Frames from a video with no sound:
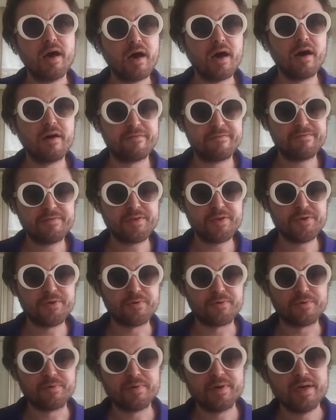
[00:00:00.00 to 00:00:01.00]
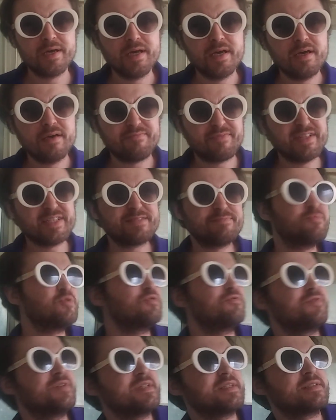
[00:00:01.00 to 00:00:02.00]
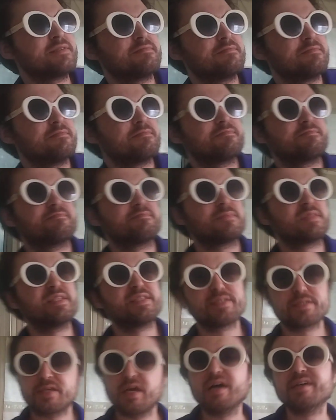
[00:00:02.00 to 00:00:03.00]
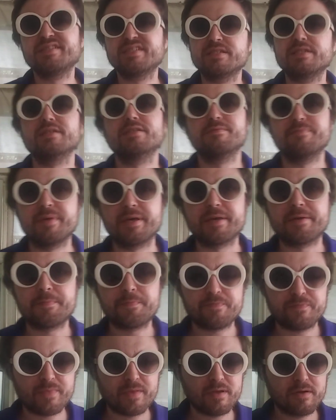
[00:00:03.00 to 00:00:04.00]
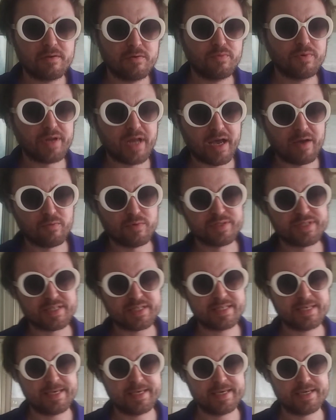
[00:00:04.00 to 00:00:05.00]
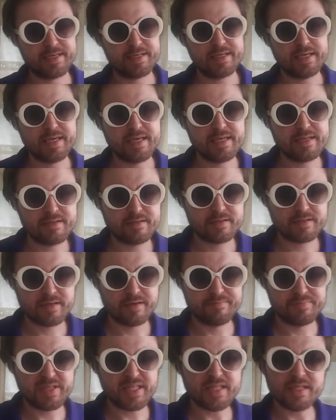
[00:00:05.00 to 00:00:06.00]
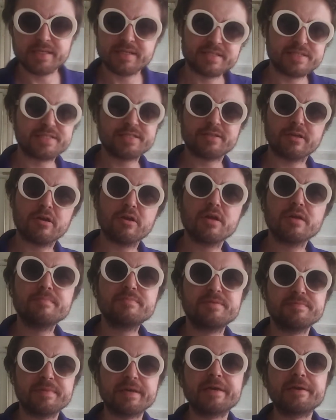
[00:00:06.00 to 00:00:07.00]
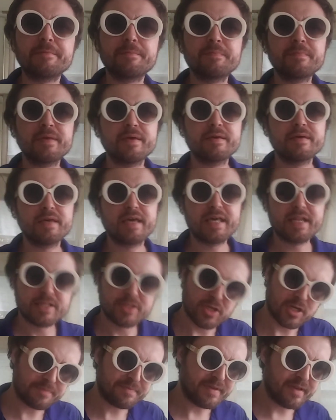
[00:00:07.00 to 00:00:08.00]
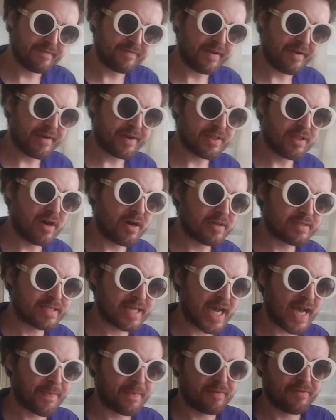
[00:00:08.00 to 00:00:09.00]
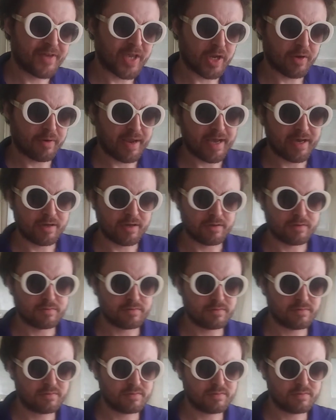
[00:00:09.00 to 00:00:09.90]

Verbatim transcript: a few. This movie disgusted me when I was a kid. It completely disturbed me. And it took me a very long time to figure out